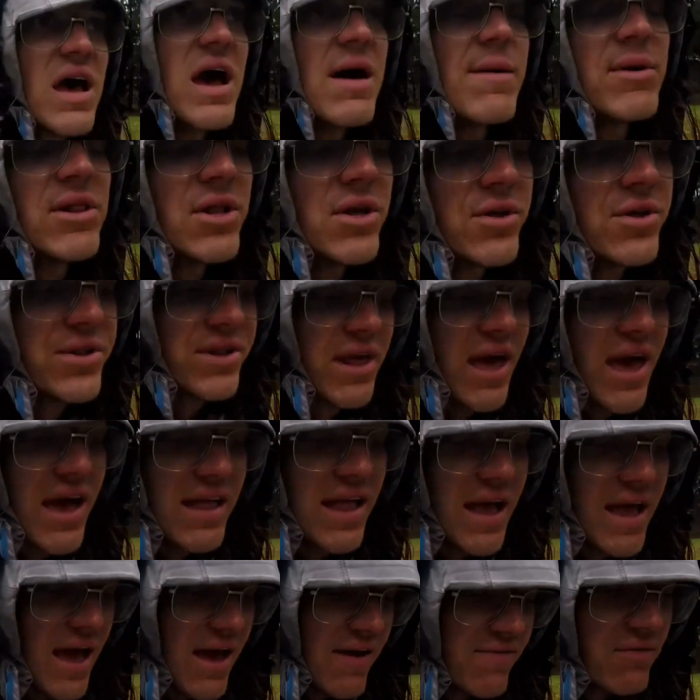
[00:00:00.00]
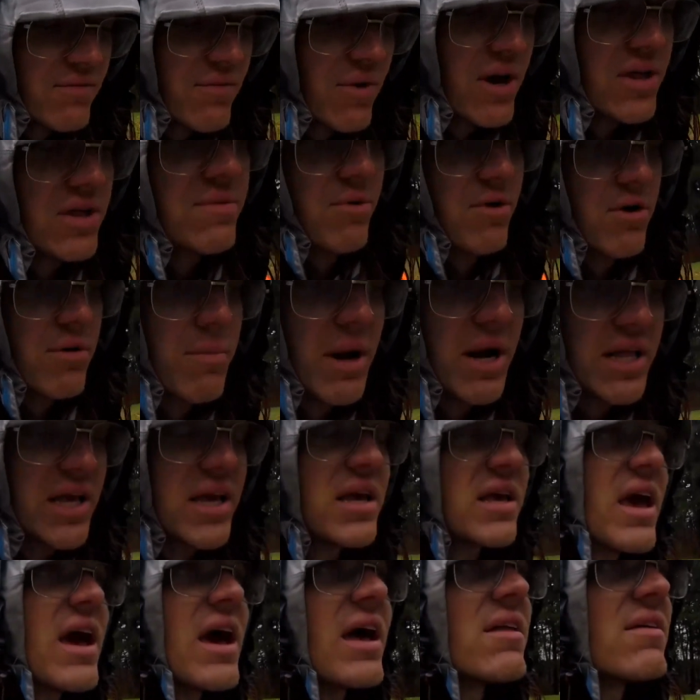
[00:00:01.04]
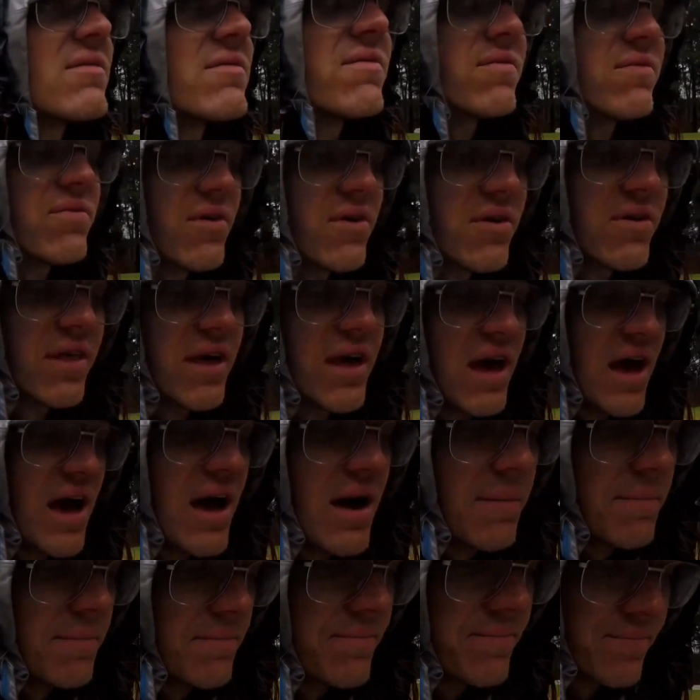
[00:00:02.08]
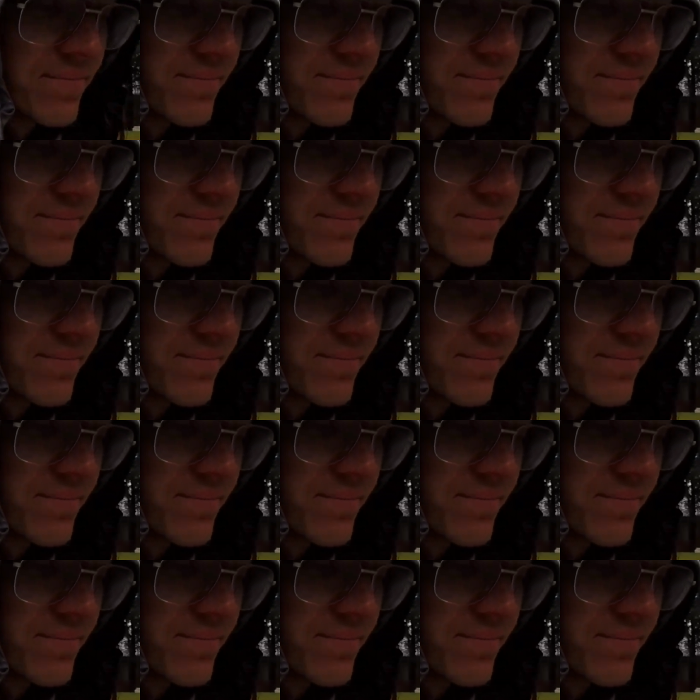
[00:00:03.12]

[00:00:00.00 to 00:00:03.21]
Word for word: I'm a little sad I haven't raised more money yet for the, um,